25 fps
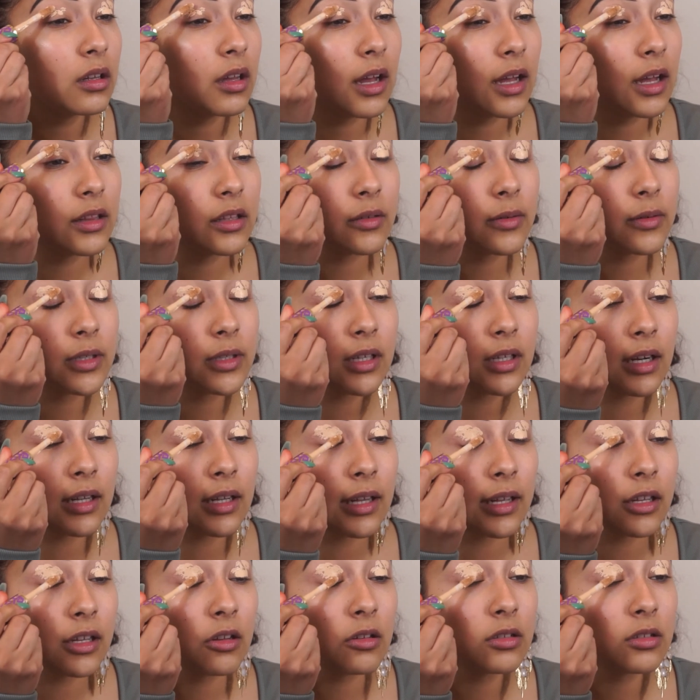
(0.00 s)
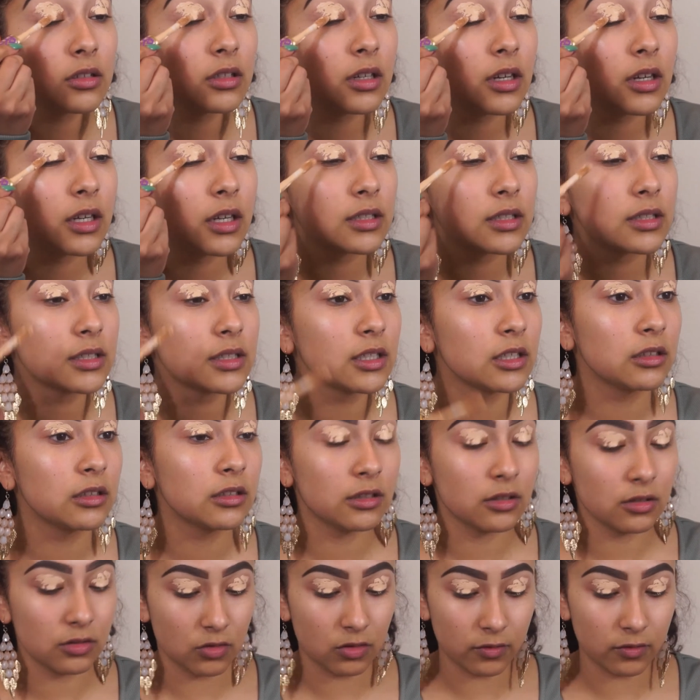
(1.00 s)
And the reason I like using
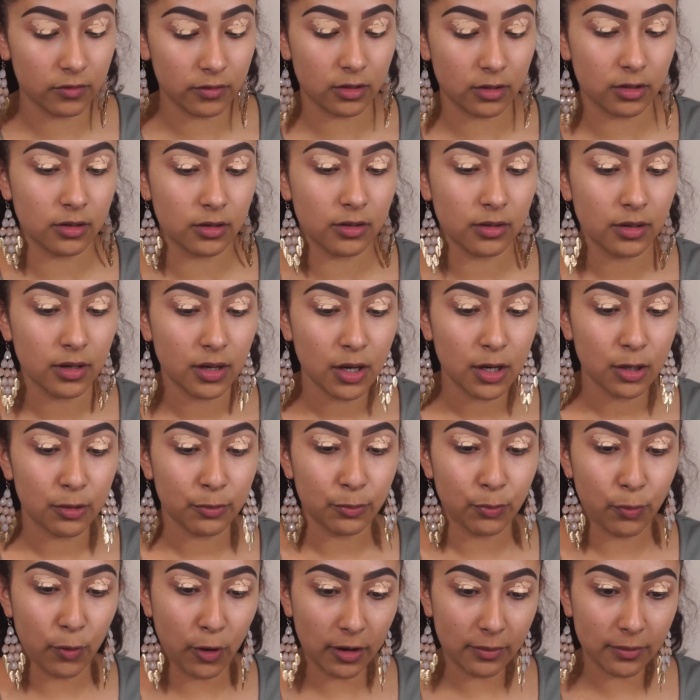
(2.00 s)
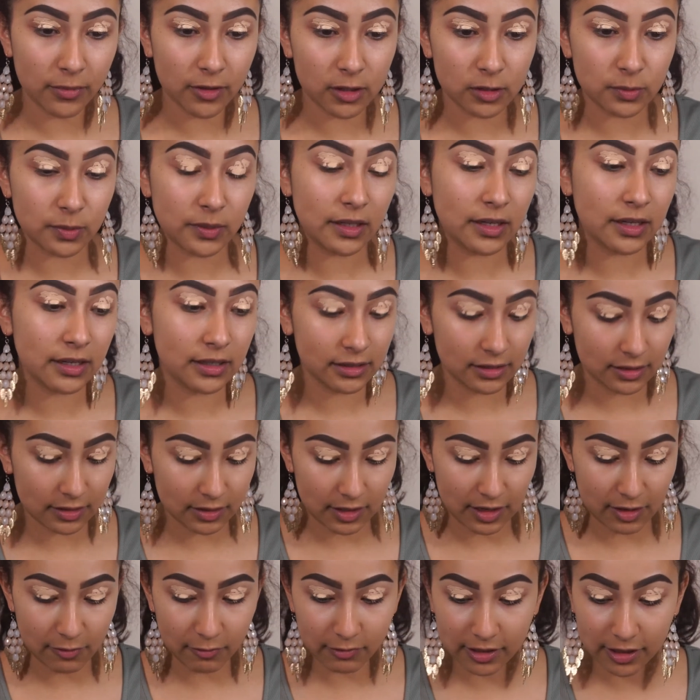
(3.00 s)
concealer over primer is because
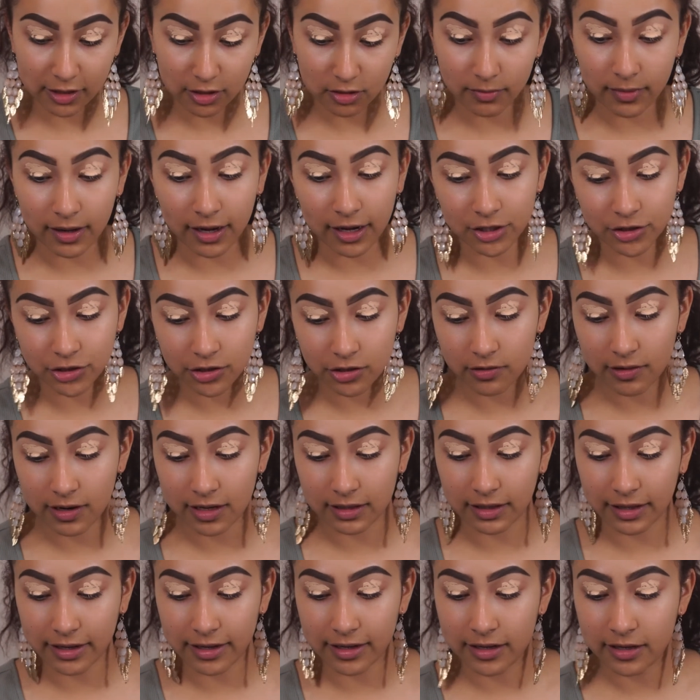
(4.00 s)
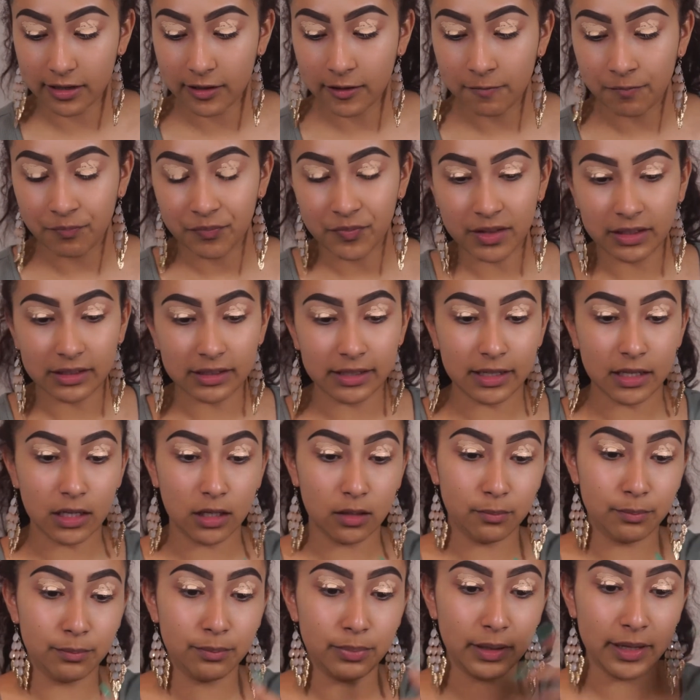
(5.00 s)
when I do my eyeshadow, I like a
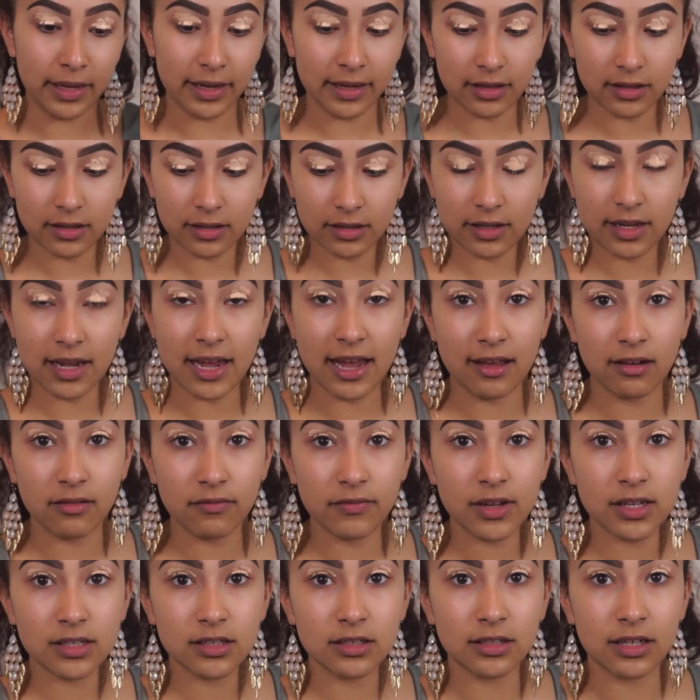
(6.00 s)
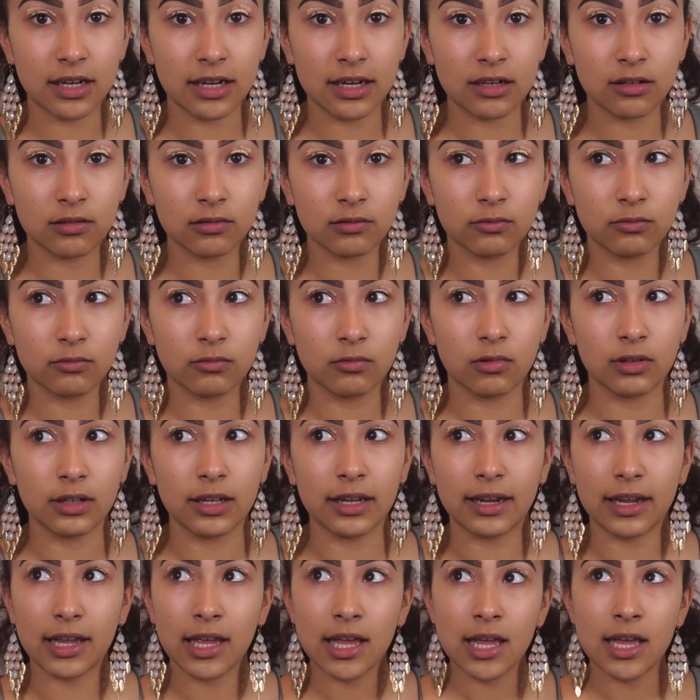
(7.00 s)
blank canvas, and I don't
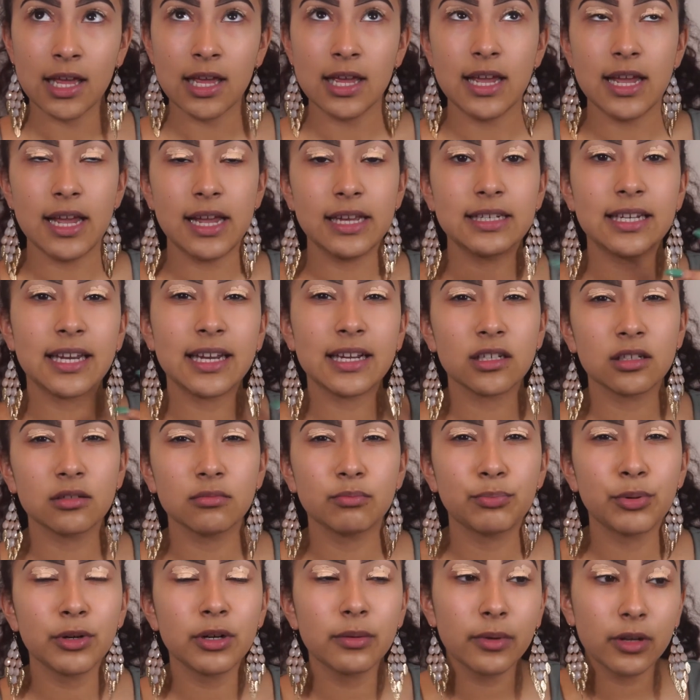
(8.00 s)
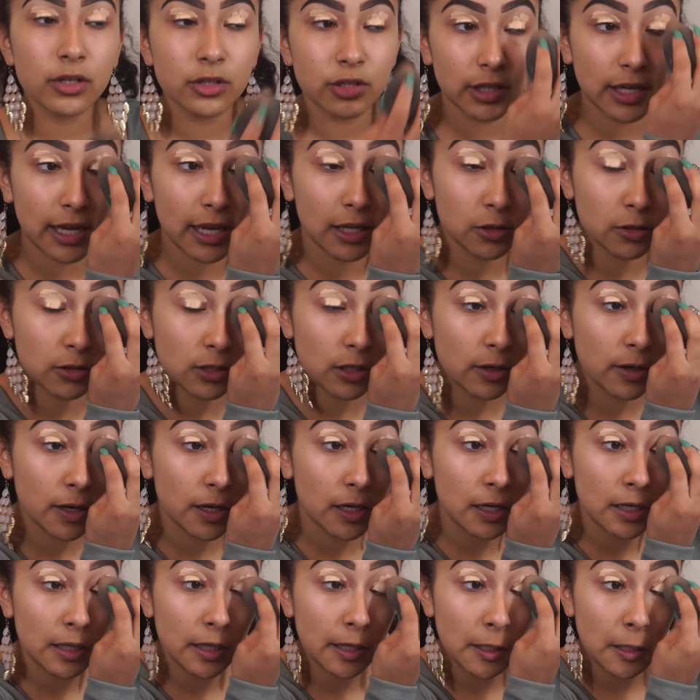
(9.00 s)
like it. Takes pretty much, it cancels out
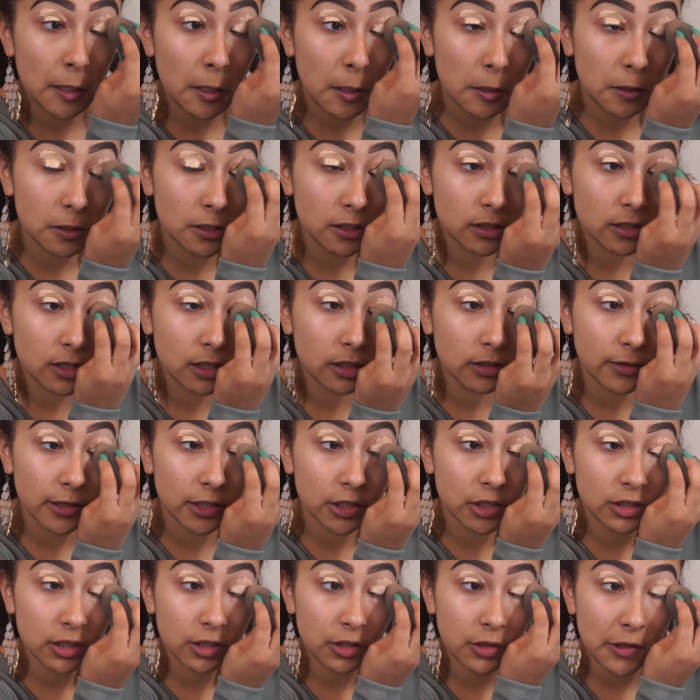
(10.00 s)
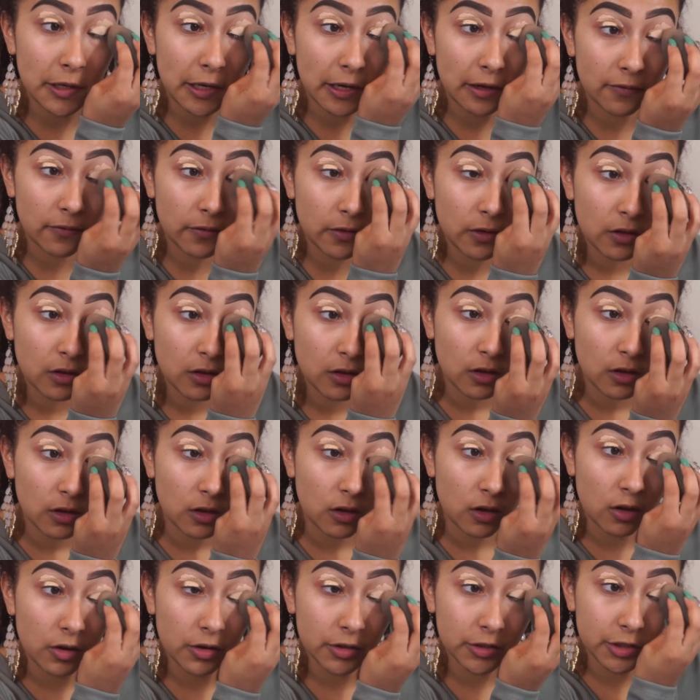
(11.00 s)
any like discoloration that you have
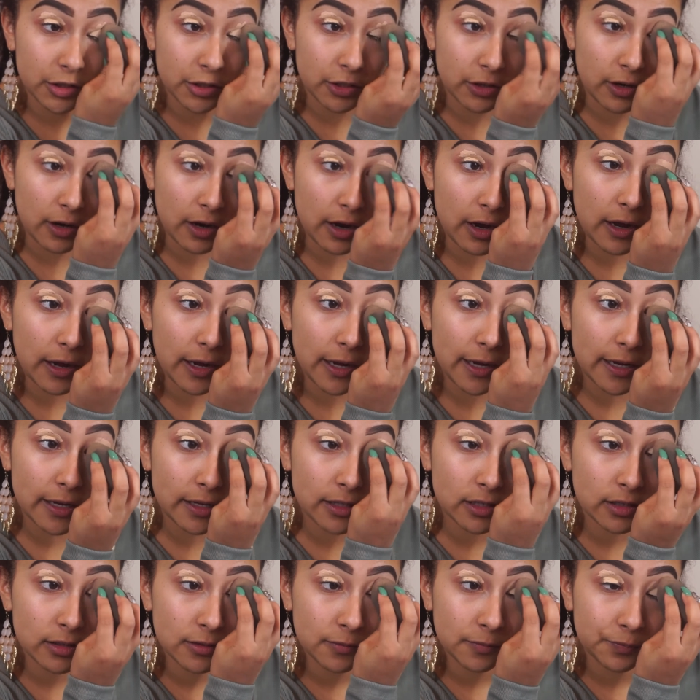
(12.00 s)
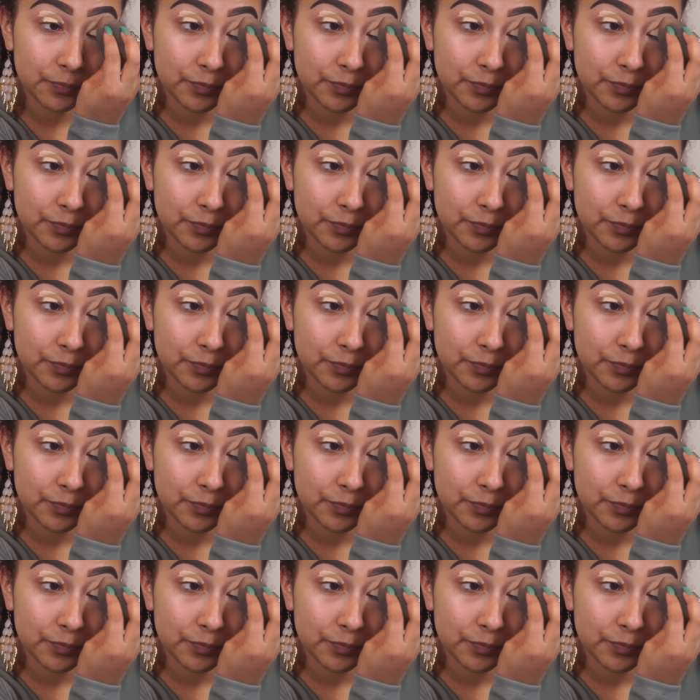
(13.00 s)
on your eyes,